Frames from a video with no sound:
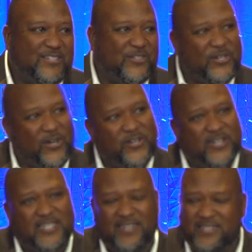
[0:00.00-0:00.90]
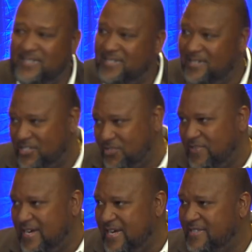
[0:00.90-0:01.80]
So turn your attention to the
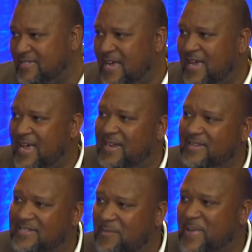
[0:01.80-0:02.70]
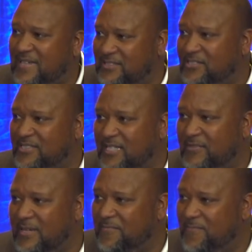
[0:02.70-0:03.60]
screens and listen to Pastor
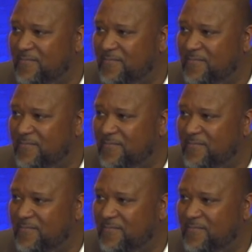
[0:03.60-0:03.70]
Stephen.